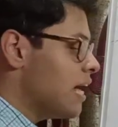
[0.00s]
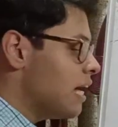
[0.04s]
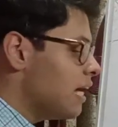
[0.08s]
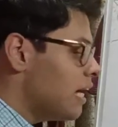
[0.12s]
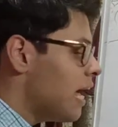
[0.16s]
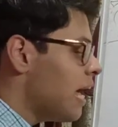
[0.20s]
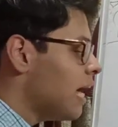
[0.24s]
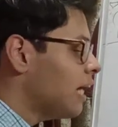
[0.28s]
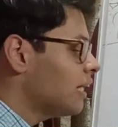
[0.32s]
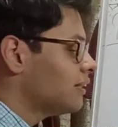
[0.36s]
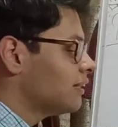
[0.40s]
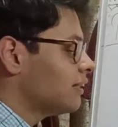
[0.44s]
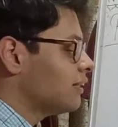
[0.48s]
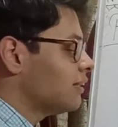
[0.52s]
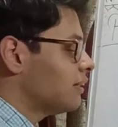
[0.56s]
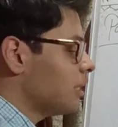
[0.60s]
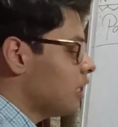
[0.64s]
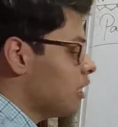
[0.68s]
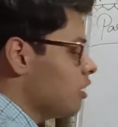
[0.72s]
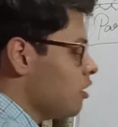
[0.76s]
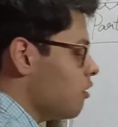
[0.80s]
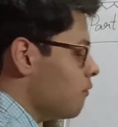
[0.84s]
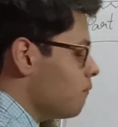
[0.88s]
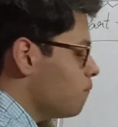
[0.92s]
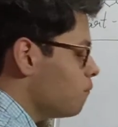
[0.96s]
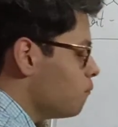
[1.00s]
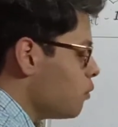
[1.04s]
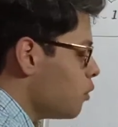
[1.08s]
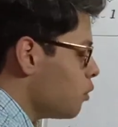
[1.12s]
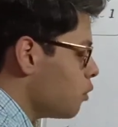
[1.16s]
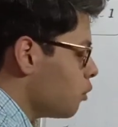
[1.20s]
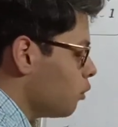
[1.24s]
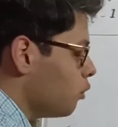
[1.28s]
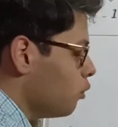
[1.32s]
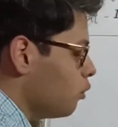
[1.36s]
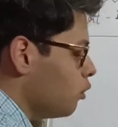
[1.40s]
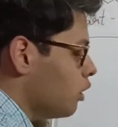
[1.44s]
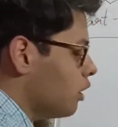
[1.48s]
Hence,
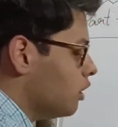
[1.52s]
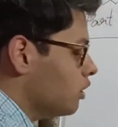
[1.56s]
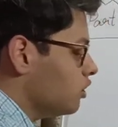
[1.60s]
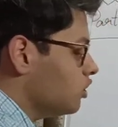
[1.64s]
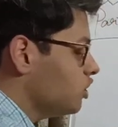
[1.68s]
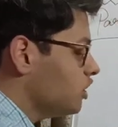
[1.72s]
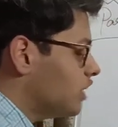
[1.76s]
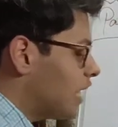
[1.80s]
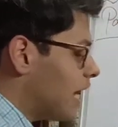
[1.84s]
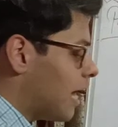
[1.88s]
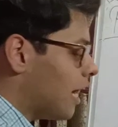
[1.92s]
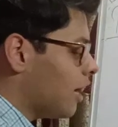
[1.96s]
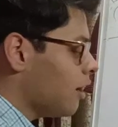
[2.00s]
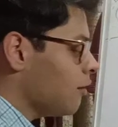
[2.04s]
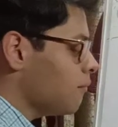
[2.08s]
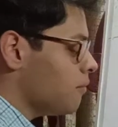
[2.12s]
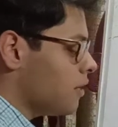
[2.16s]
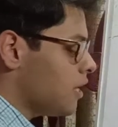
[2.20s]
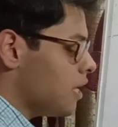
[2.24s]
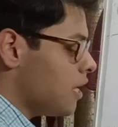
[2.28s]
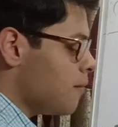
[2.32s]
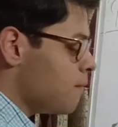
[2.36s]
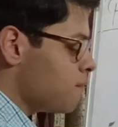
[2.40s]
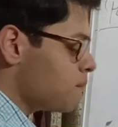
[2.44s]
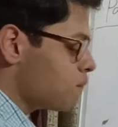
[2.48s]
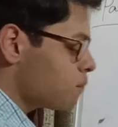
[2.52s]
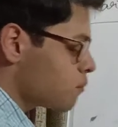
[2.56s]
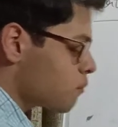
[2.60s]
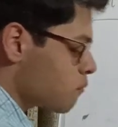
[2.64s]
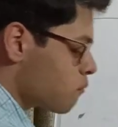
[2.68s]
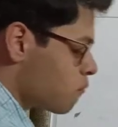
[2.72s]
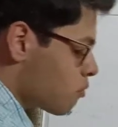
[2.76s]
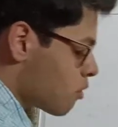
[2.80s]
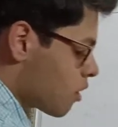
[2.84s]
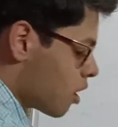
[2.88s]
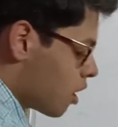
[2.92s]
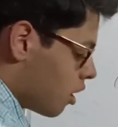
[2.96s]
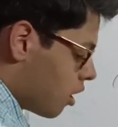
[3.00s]
more shall be
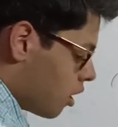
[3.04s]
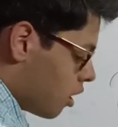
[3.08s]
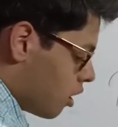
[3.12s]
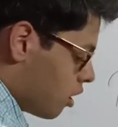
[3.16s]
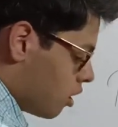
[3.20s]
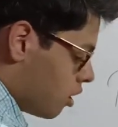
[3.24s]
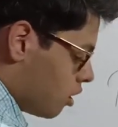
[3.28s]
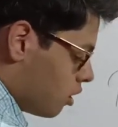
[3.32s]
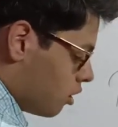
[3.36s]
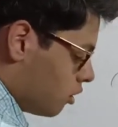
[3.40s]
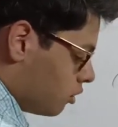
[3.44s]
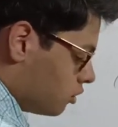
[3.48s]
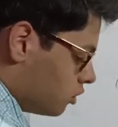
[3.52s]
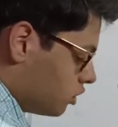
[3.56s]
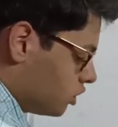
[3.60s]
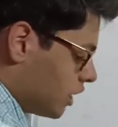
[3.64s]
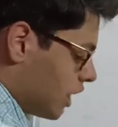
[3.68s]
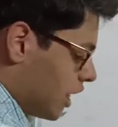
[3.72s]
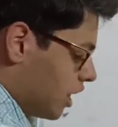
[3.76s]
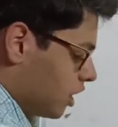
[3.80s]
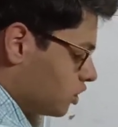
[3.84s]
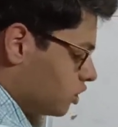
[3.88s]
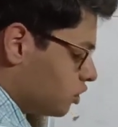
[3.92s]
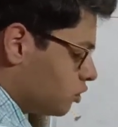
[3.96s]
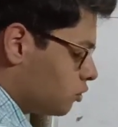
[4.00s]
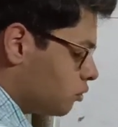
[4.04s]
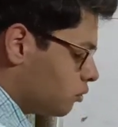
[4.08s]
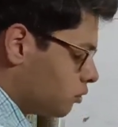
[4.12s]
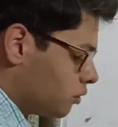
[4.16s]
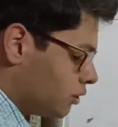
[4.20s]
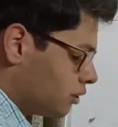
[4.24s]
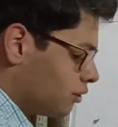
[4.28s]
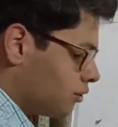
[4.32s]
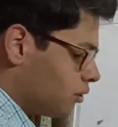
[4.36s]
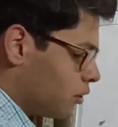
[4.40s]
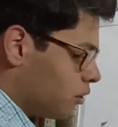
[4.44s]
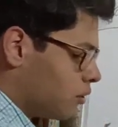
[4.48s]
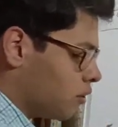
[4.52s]
changed to
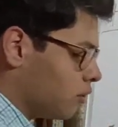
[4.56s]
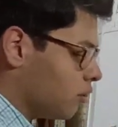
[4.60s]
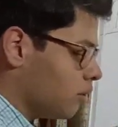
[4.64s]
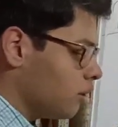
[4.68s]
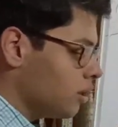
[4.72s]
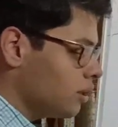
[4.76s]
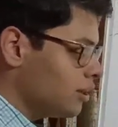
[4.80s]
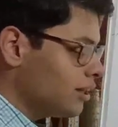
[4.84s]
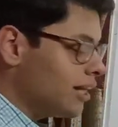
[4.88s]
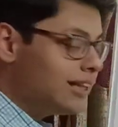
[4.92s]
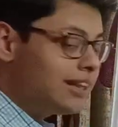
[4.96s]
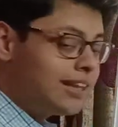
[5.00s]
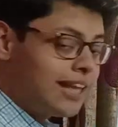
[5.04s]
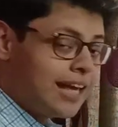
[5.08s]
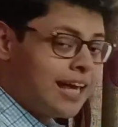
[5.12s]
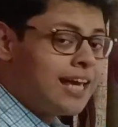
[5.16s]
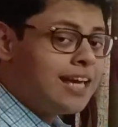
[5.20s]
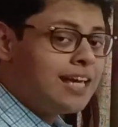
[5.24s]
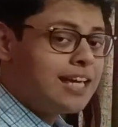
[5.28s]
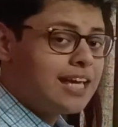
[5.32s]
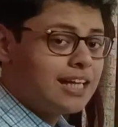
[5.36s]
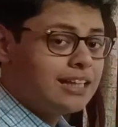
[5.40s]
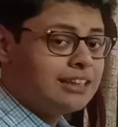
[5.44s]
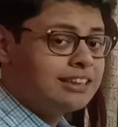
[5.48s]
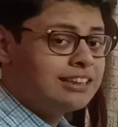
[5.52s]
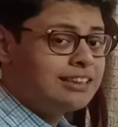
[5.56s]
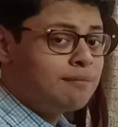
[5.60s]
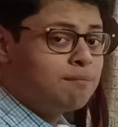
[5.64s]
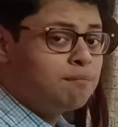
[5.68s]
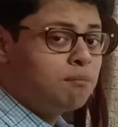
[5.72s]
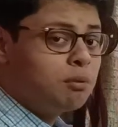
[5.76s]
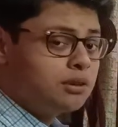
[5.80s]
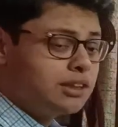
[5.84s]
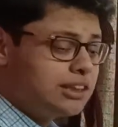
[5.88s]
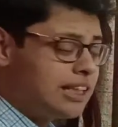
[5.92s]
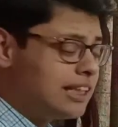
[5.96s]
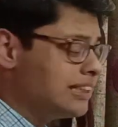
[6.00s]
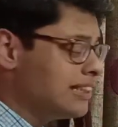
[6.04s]
so. The thing is, the
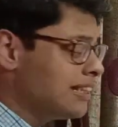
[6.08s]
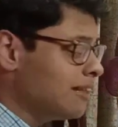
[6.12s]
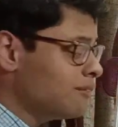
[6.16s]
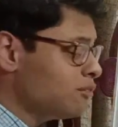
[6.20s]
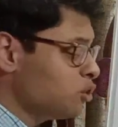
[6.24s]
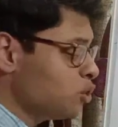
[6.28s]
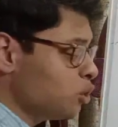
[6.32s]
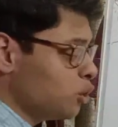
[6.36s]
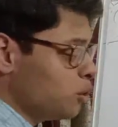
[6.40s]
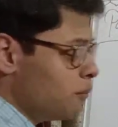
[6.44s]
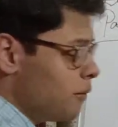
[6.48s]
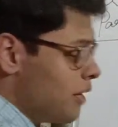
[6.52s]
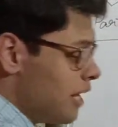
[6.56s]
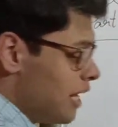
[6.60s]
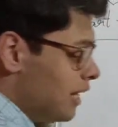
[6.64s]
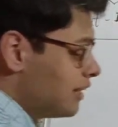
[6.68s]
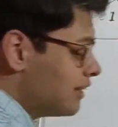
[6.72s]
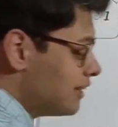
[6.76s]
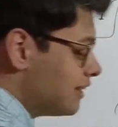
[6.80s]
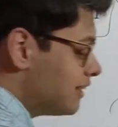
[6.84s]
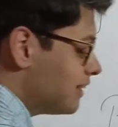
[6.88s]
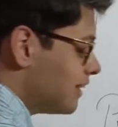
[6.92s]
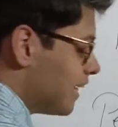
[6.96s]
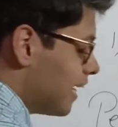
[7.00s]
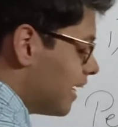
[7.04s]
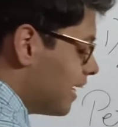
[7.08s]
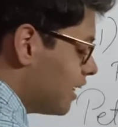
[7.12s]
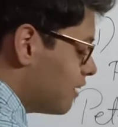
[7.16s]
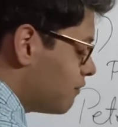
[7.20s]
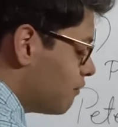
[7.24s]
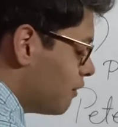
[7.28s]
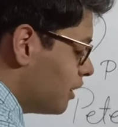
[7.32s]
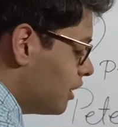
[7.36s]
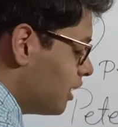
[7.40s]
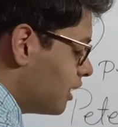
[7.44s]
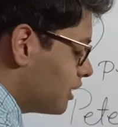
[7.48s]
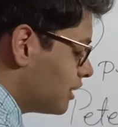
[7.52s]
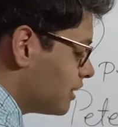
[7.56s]
possessive should be in sync
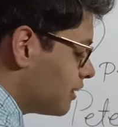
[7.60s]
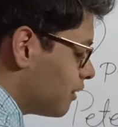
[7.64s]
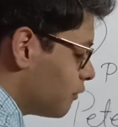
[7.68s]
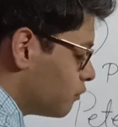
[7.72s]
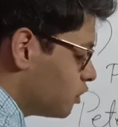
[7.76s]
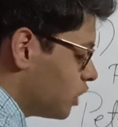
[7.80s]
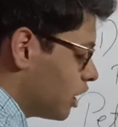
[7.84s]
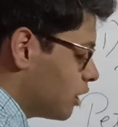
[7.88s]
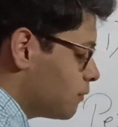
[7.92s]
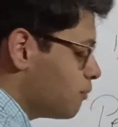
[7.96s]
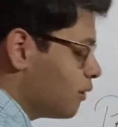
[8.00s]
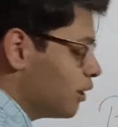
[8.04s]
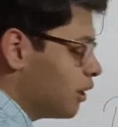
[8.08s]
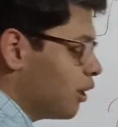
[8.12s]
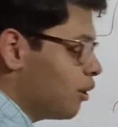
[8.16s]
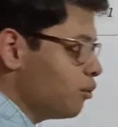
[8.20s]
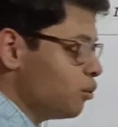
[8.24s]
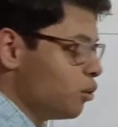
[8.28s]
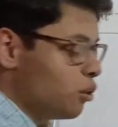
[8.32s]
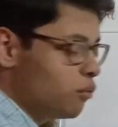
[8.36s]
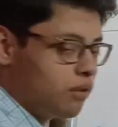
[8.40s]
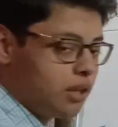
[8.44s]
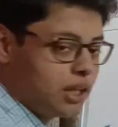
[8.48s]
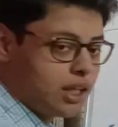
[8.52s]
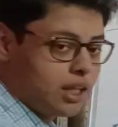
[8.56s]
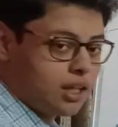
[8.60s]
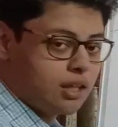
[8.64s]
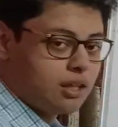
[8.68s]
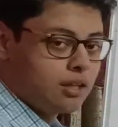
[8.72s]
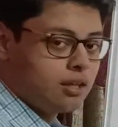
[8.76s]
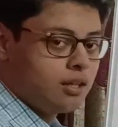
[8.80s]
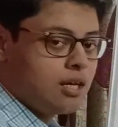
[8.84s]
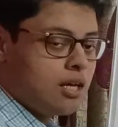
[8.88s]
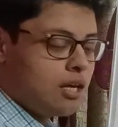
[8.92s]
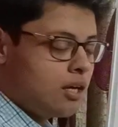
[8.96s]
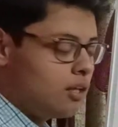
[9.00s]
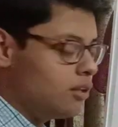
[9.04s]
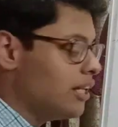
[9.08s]
with the subject pronoun over here.
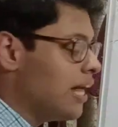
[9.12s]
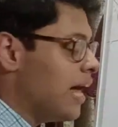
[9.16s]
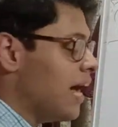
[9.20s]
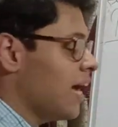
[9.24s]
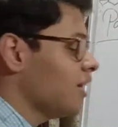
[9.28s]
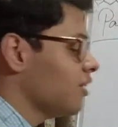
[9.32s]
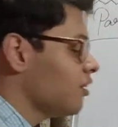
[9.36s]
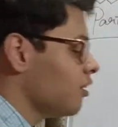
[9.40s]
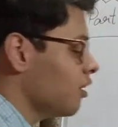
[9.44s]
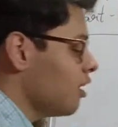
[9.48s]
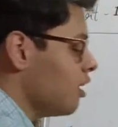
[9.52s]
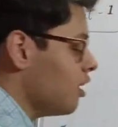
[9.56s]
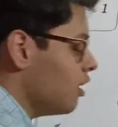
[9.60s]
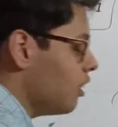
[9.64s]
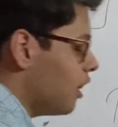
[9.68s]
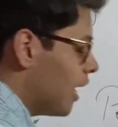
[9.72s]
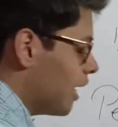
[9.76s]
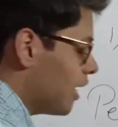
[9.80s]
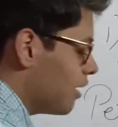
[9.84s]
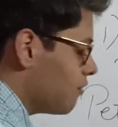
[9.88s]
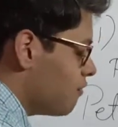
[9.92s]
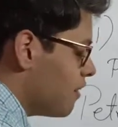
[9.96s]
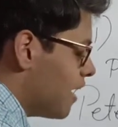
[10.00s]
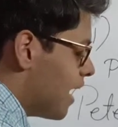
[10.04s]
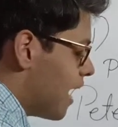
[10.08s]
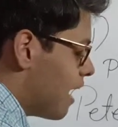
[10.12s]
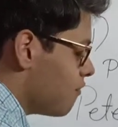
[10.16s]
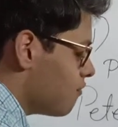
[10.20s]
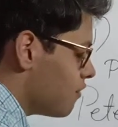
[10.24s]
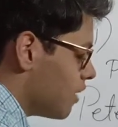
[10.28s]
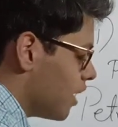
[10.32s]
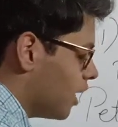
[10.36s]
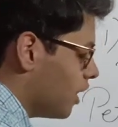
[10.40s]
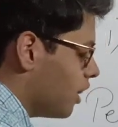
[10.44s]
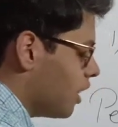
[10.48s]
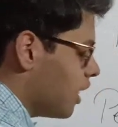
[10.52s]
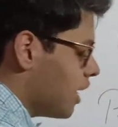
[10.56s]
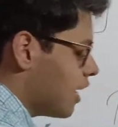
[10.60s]
Right? Like, if we have
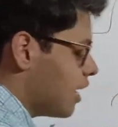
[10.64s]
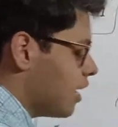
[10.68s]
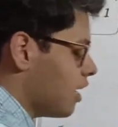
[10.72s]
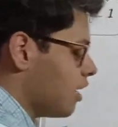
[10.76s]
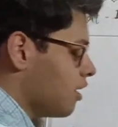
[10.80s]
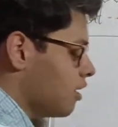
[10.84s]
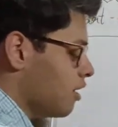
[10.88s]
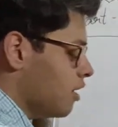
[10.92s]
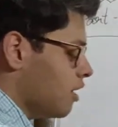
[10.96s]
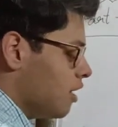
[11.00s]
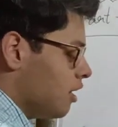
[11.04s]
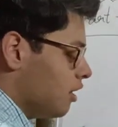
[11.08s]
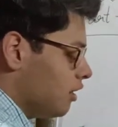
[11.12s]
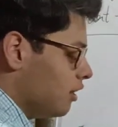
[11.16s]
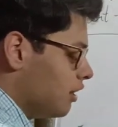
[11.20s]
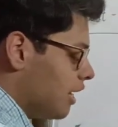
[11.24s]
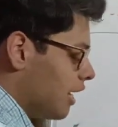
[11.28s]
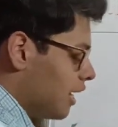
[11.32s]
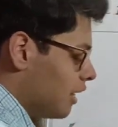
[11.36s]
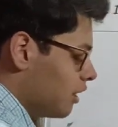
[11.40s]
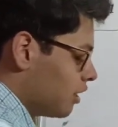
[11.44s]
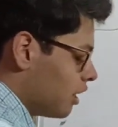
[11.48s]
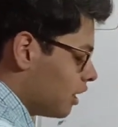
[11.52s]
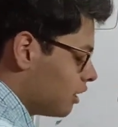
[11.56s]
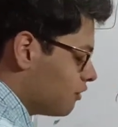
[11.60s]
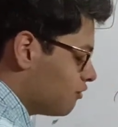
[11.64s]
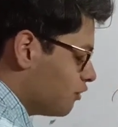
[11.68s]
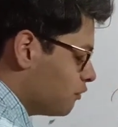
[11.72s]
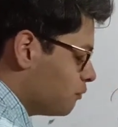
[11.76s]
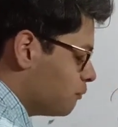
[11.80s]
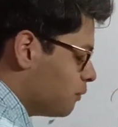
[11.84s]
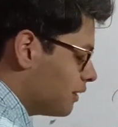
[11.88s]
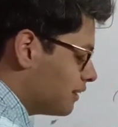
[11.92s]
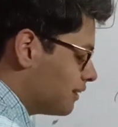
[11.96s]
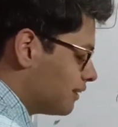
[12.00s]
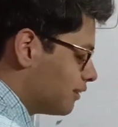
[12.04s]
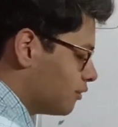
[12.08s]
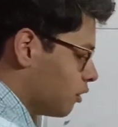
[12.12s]
"il" here, then it would
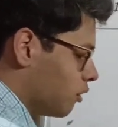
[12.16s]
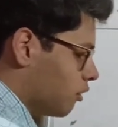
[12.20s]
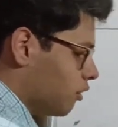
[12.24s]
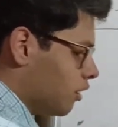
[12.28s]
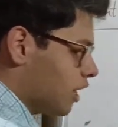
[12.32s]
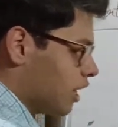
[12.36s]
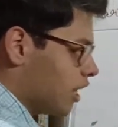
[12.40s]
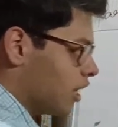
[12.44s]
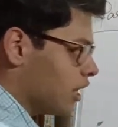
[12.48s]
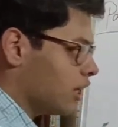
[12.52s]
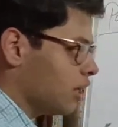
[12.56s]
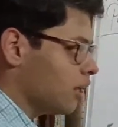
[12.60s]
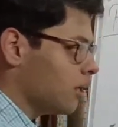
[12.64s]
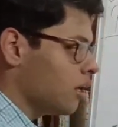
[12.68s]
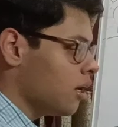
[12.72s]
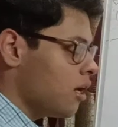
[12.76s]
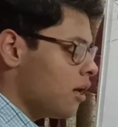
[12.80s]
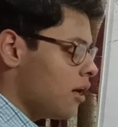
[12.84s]
be "so" here.